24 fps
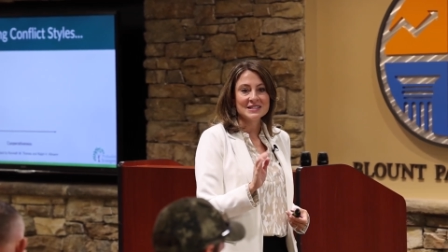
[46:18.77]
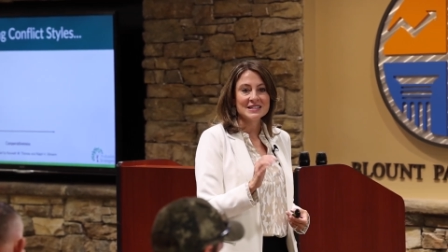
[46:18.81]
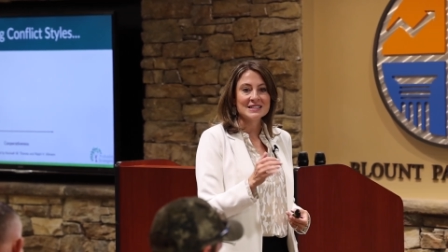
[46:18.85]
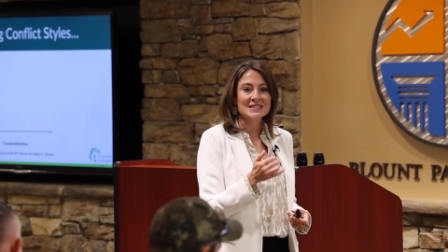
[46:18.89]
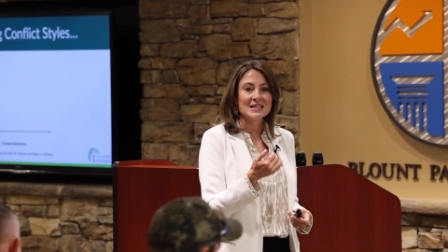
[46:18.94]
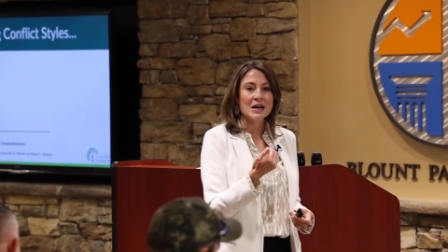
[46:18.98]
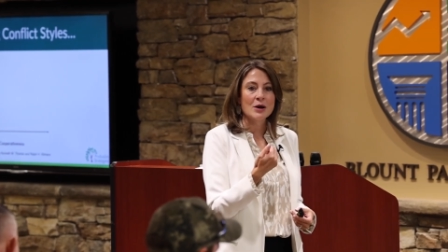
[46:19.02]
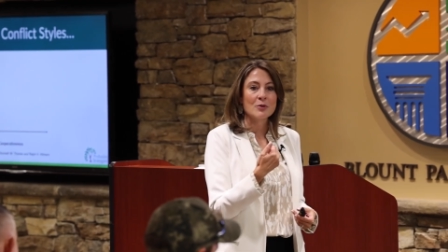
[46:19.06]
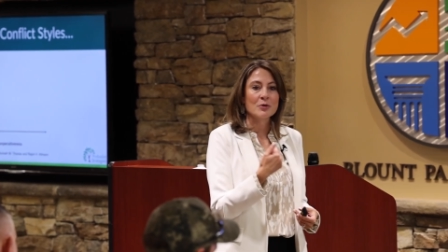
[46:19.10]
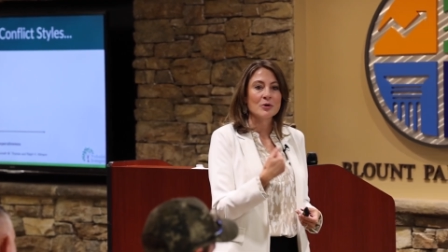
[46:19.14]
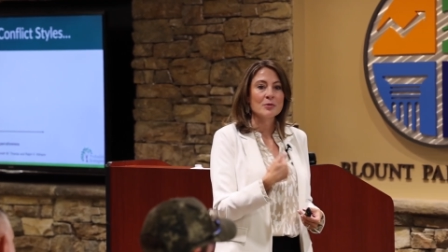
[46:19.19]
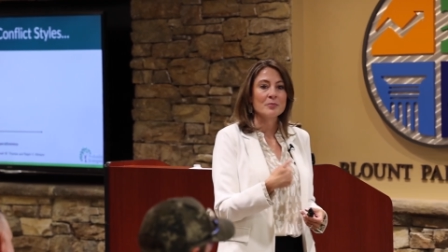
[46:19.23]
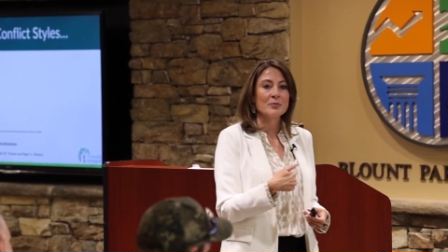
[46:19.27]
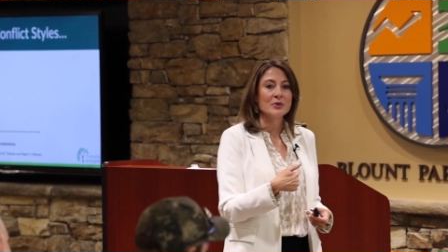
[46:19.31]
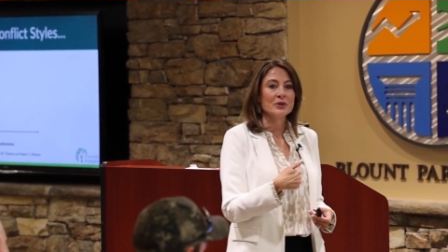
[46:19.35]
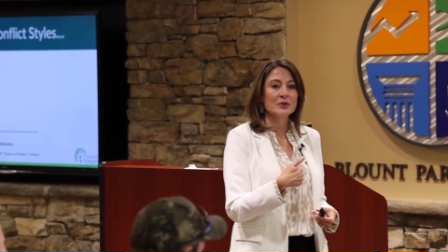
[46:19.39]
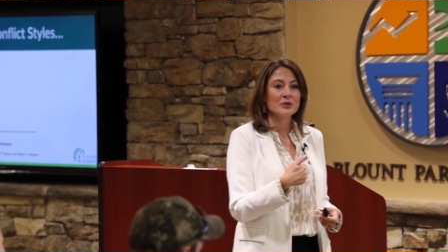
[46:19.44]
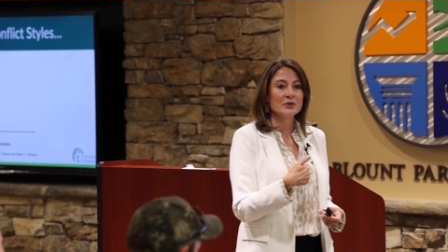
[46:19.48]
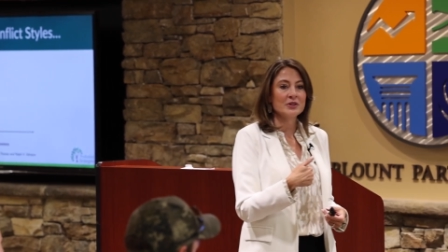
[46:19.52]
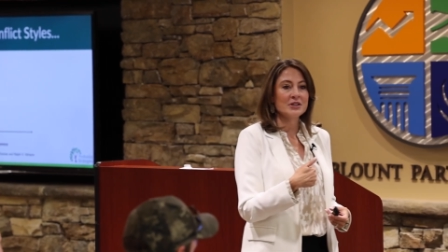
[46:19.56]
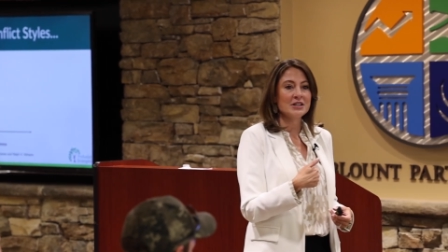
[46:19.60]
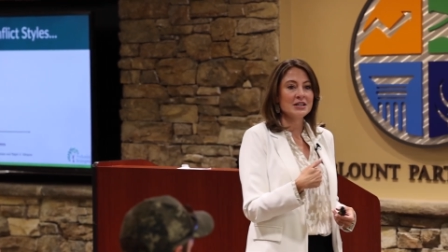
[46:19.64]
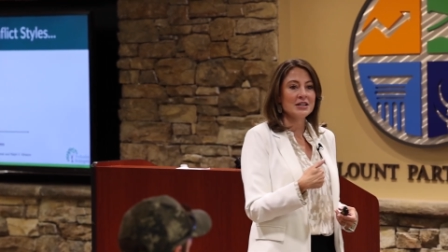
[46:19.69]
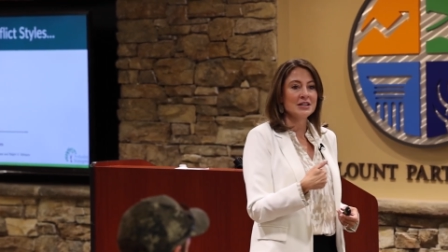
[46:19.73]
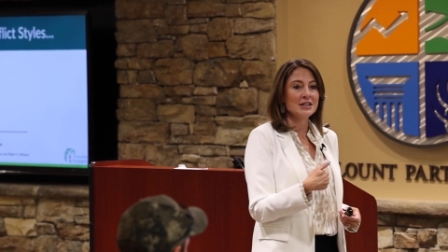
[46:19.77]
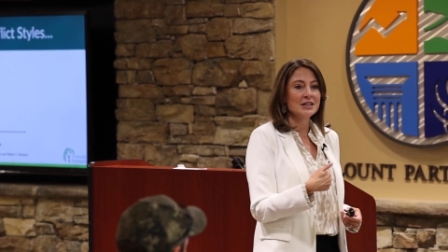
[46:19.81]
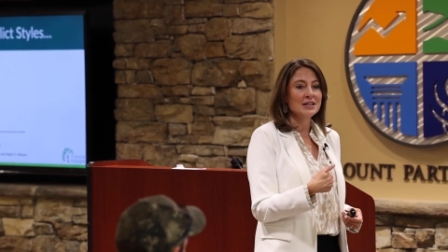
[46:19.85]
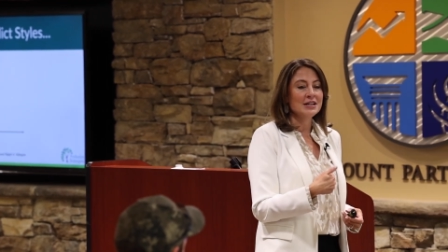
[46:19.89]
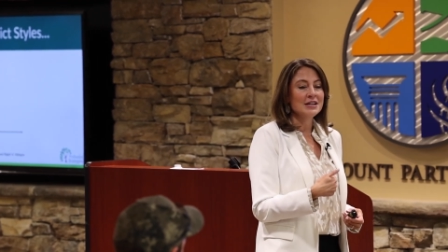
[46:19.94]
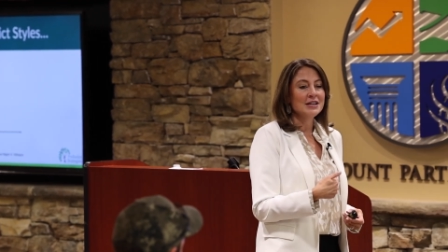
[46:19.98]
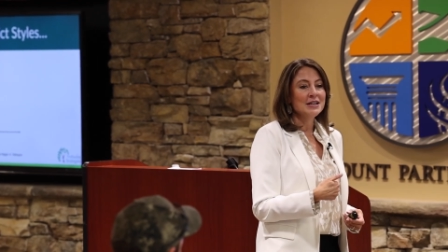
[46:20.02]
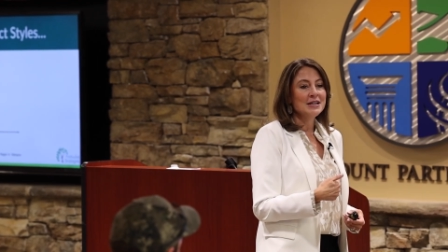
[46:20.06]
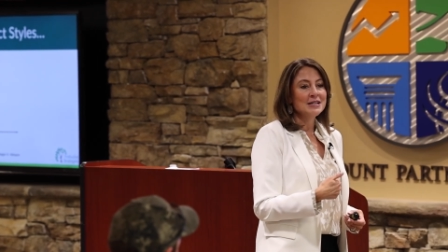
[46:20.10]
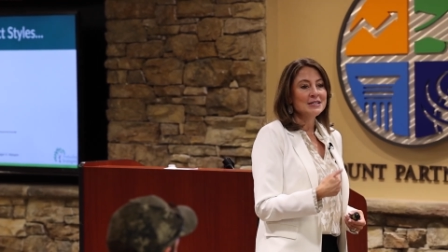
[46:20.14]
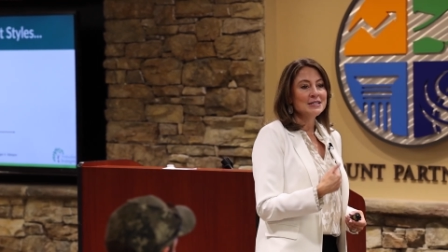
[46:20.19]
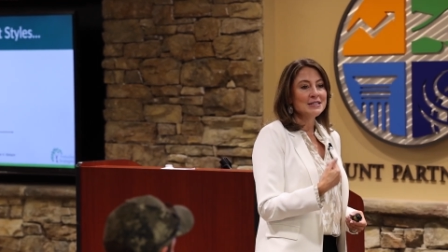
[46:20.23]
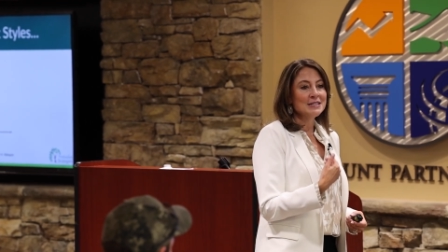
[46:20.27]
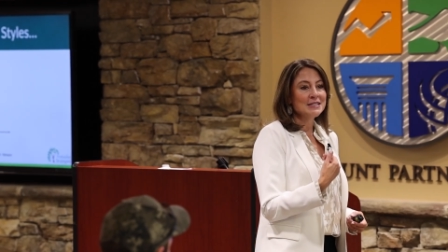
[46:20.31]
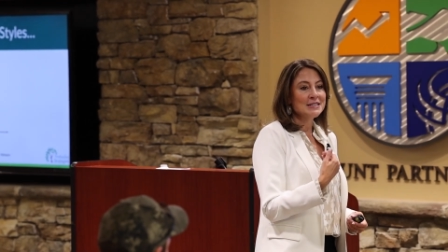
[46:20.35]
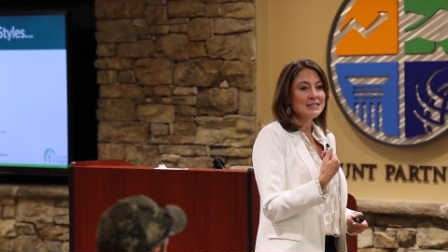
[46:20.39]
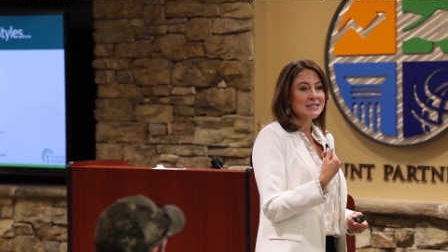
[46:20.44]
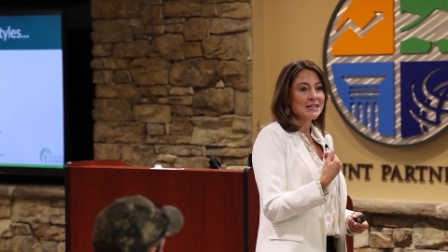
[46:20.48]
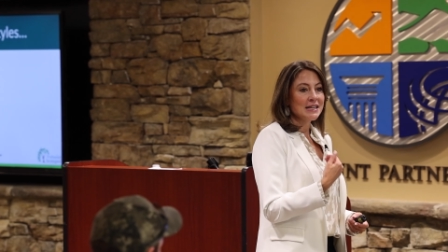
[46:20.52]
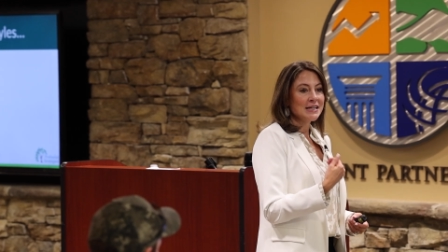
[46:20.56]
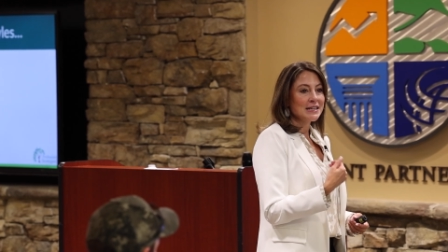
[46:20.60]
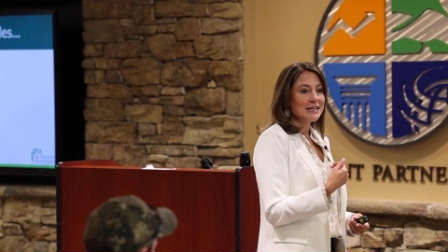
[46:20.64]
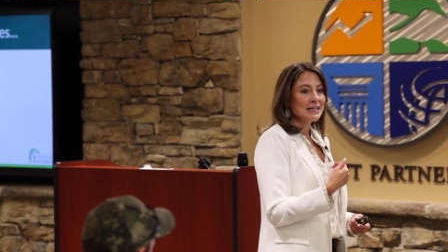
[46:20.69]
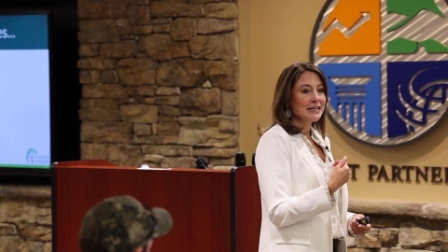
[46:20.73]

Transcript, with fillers: It's our ability to stay